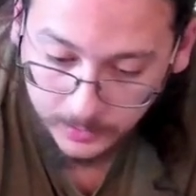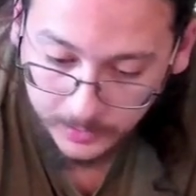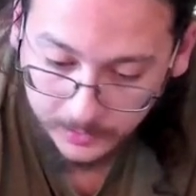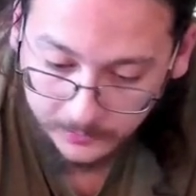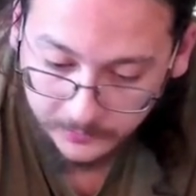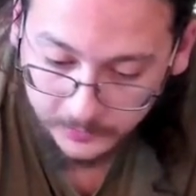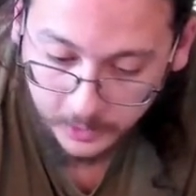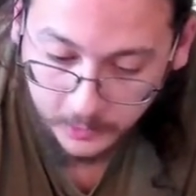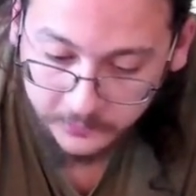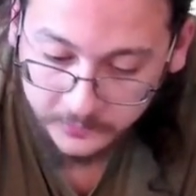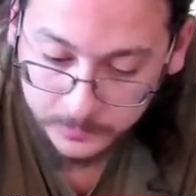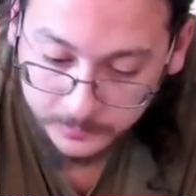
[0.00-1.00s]
as a
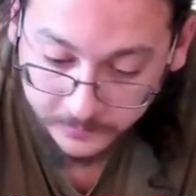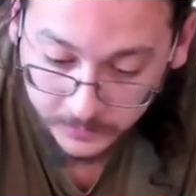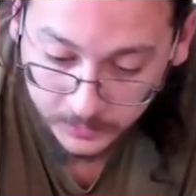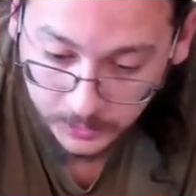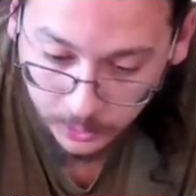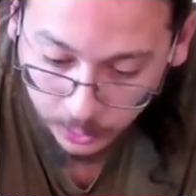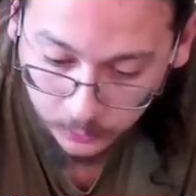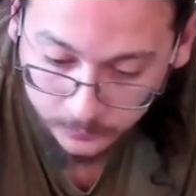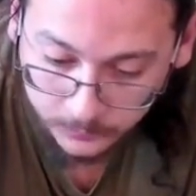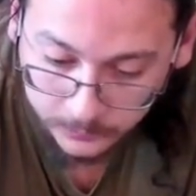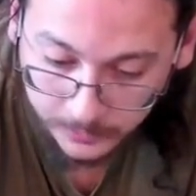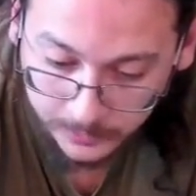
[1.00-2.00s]
custom video
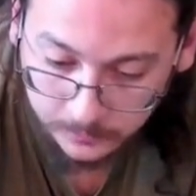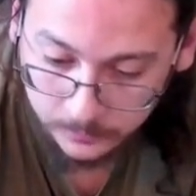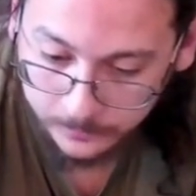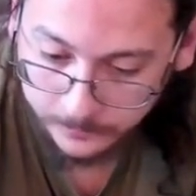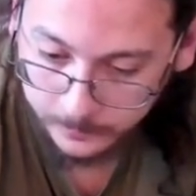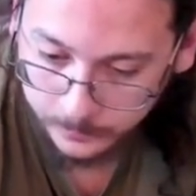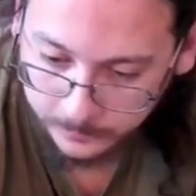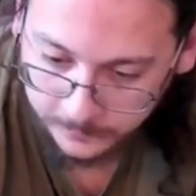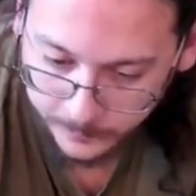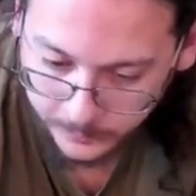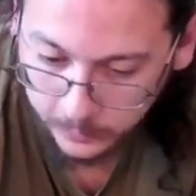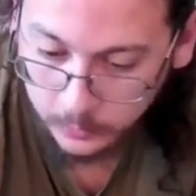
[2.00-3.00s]
overlay
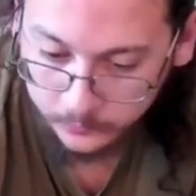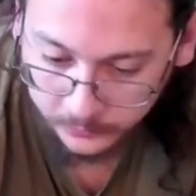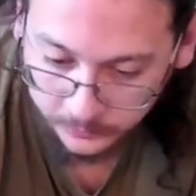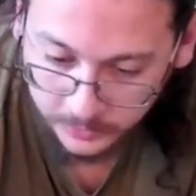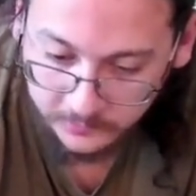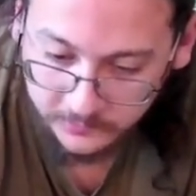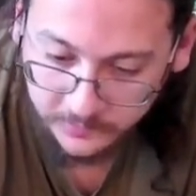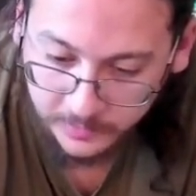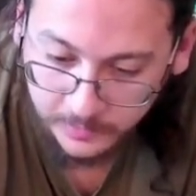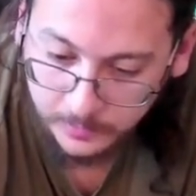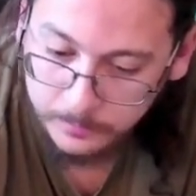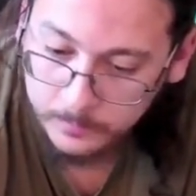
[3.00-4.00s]
from the overlays
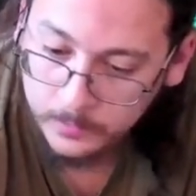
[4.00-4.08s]
tab.